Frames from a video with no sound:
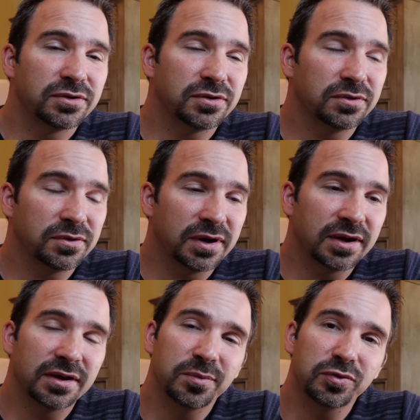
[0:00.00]
to
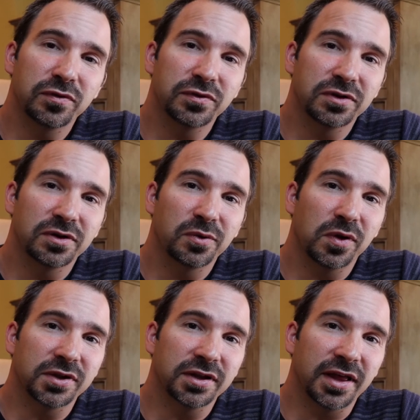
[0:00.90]
uh, improve your
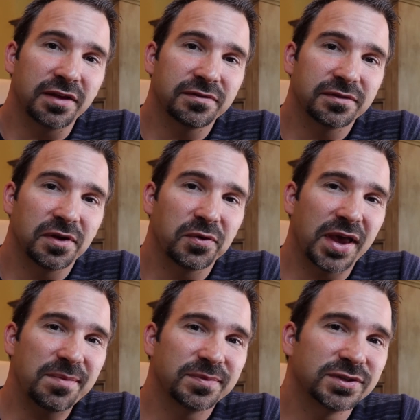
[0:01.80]
quality of life.
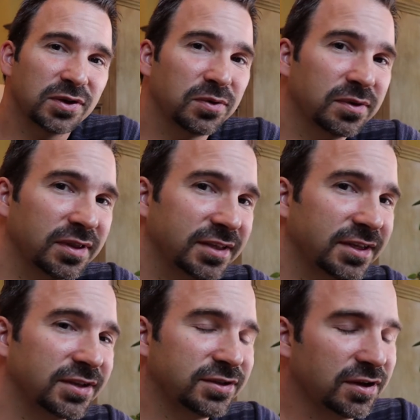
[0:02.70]
Okay, so let's
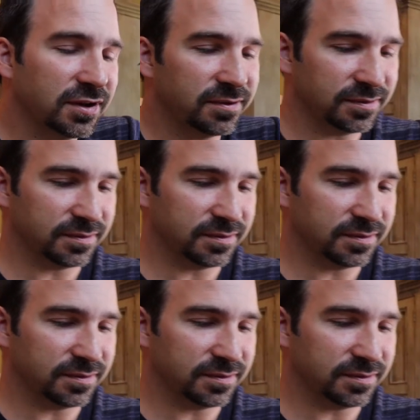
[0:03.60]
get started.